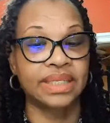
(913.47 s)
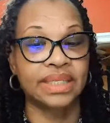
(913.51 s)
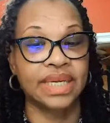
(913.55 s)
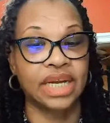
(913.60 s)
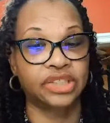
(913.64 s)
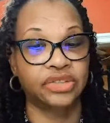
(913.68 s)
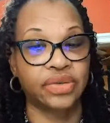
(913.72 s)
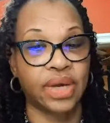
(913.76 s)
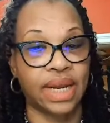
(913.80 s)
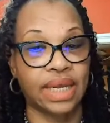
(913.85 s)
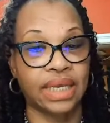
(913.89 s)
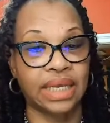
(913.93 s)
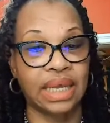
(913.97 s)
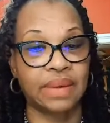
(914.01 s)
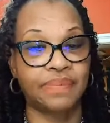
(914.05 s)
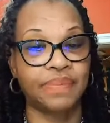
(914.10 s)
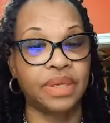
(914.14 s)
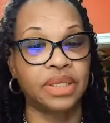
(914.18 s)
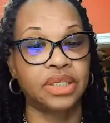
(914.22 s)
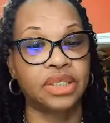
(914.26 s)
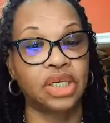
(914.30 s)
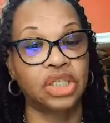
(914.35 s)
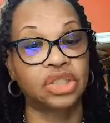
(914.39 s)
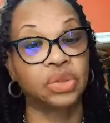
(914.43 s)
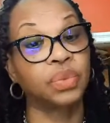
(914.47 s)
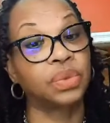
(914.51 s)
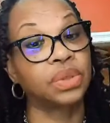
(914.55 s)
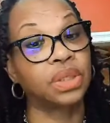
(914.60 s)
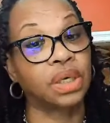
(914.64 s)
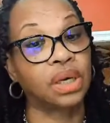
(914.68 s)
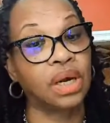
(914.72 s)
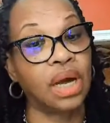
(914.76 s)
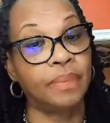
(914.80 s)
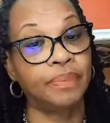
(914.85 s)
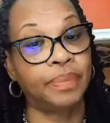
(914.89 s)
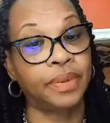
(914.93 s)
So I try to keep in touch with the
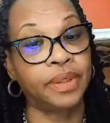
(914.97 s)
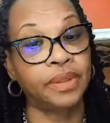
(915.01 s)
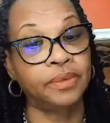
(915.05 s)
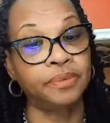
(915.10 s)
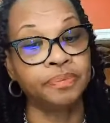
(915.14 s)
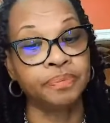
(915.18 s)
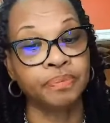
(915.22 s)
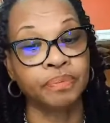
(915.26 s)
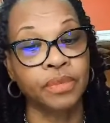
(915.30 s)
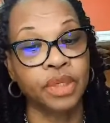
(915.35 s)
couple,